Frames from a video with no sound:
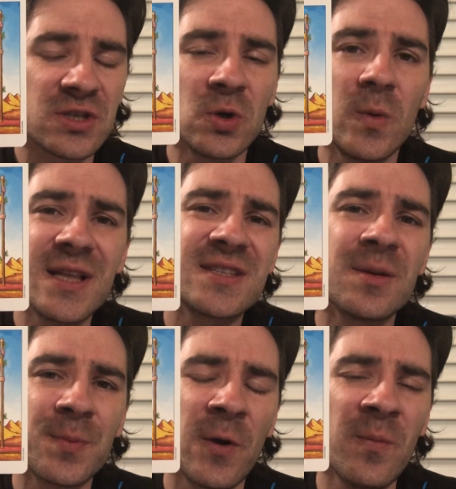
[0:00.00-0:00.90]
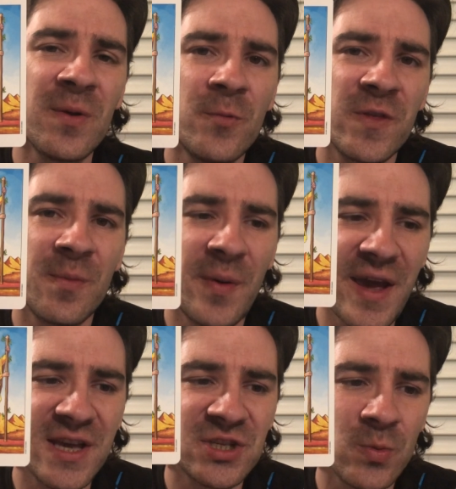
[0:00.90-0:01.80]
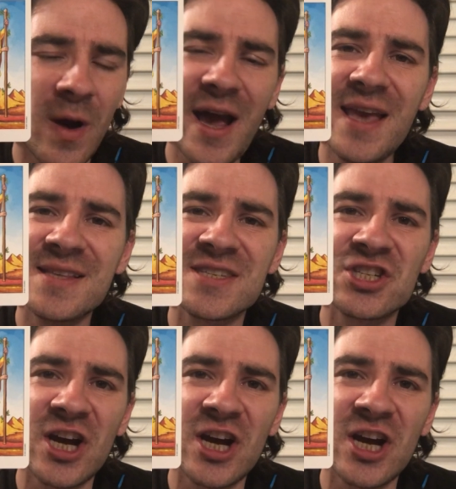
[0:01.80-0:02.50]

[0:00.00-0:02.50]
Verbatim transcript: so what's the problem with the page why it's